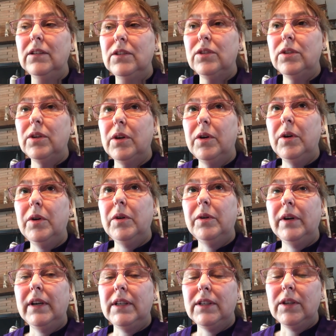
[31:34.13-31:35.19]

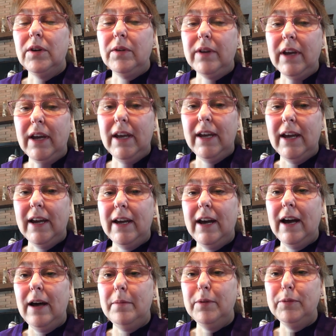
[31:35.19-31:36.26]
So I said, okay. I
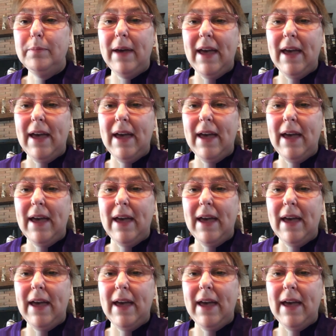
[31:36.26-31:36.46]
hobbled